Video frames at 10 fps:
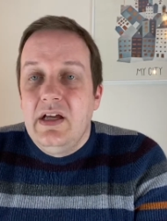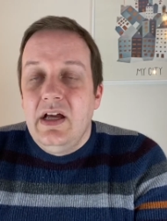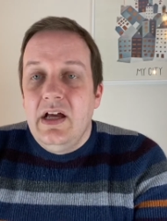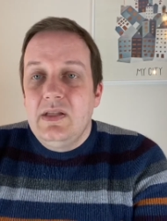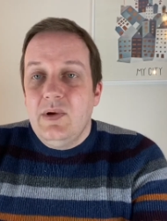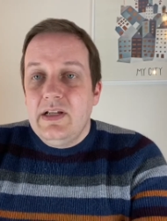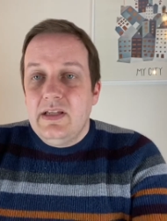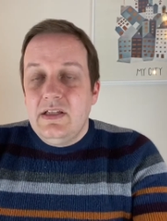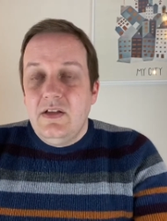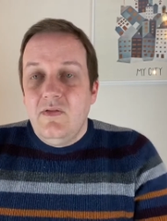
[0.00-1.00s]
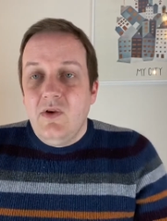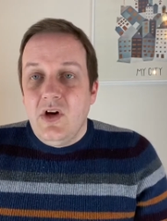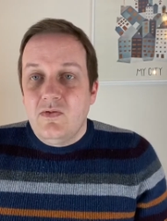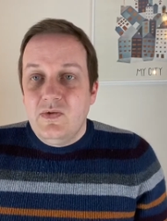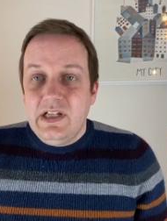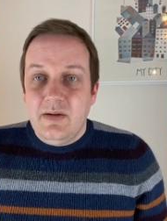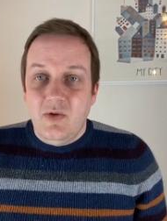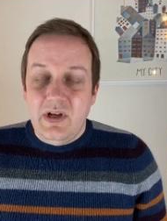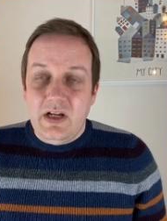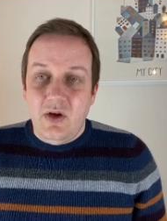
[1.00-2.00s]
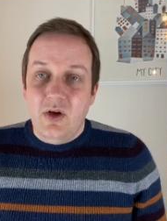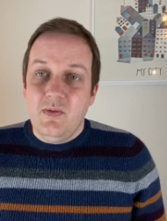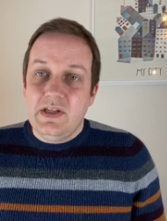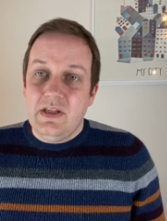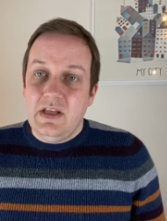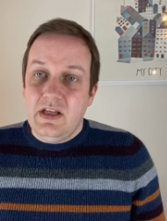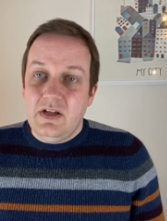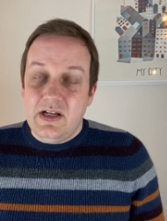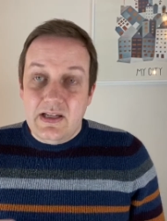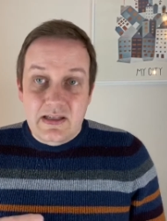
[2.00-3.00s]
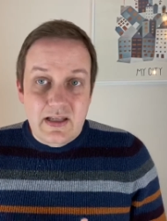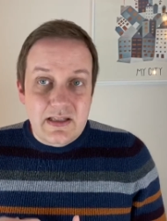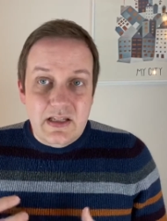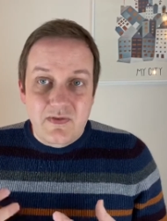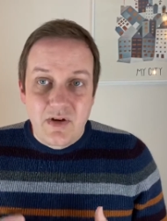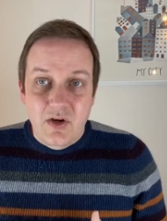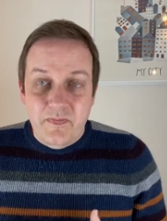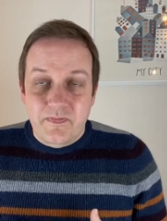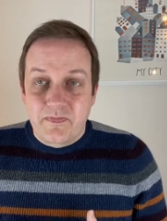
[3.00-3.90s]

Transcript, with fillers: As well as this, you've got Rita Moreno, who was in the 1960s film.